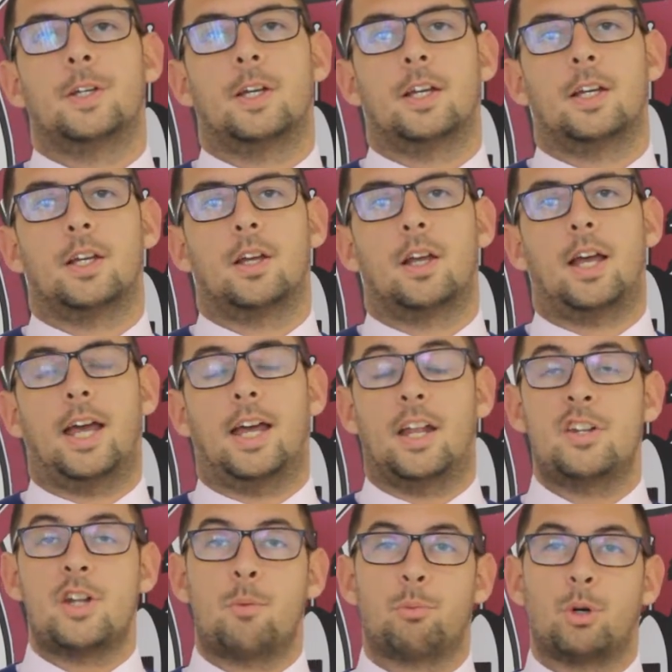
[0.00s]
at
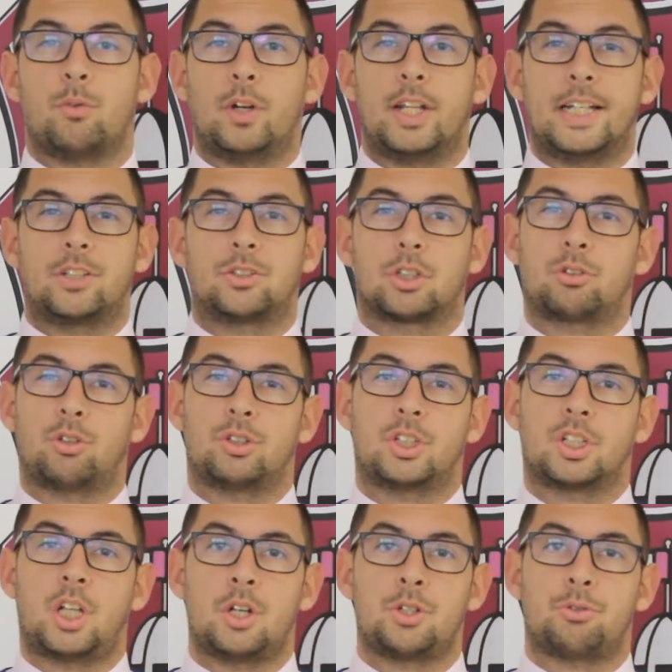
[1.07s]
a number of leagues across
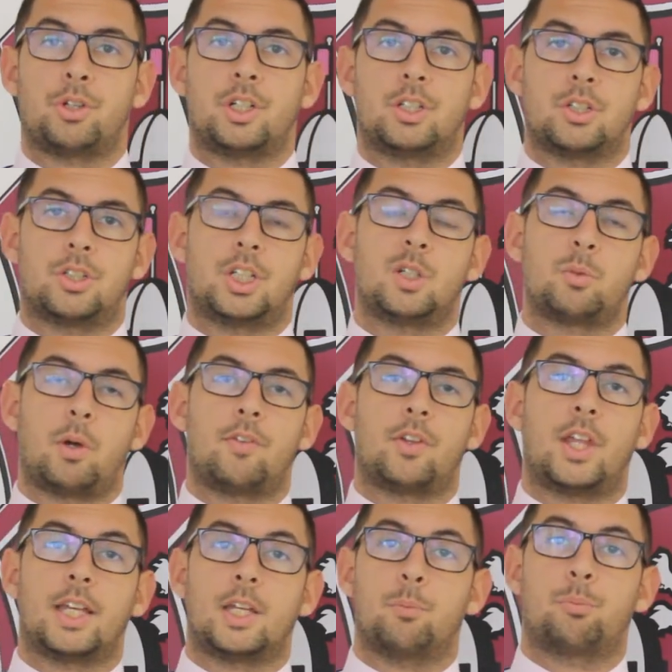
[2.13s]
the country to see whether
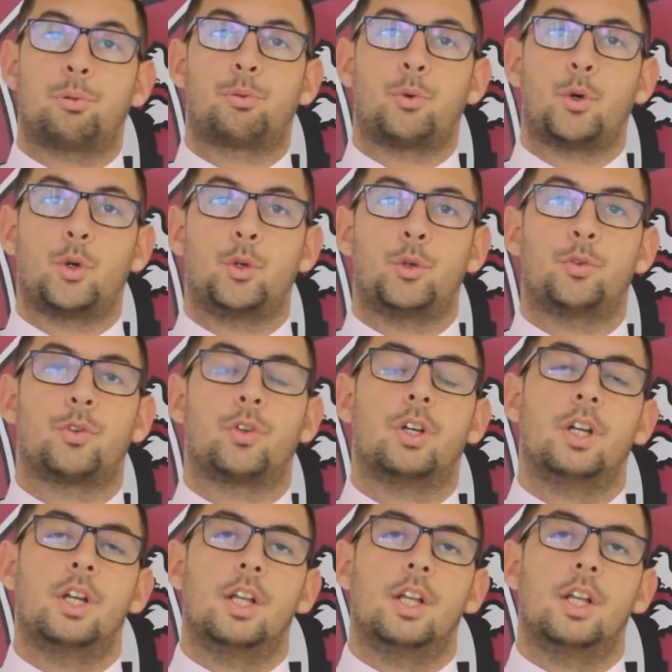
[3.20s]
they improve